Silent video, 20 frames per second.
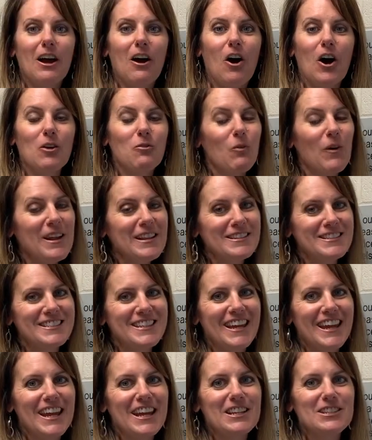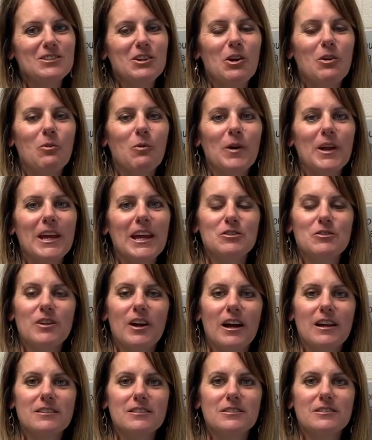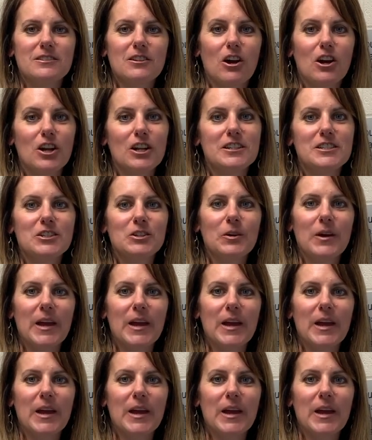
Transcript: On Wednesdays, we do not start until